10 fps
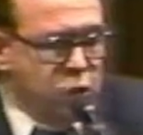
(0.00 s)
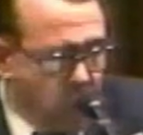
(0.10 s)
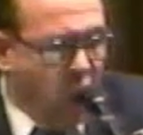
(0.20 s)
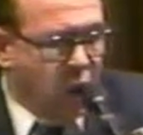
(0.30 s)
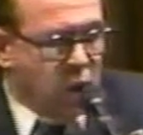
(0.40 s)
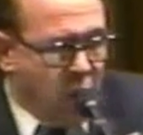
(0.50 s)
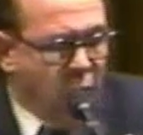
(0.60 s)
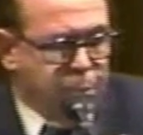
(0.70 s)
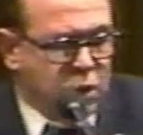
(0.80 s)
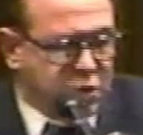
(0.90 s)

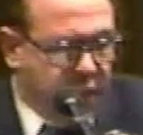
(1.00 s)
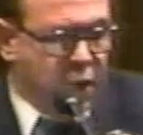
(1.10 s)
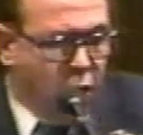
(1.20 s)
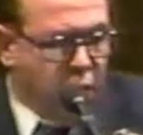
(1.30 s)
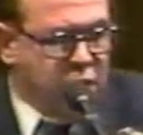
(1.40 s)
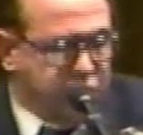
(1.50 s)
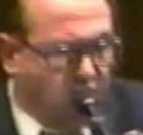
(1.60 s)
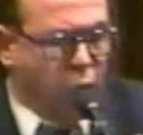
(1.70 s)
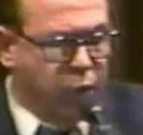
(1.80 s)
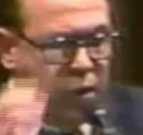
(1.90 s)
God was still on his
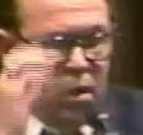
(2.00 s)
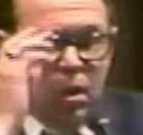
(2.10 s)
throne.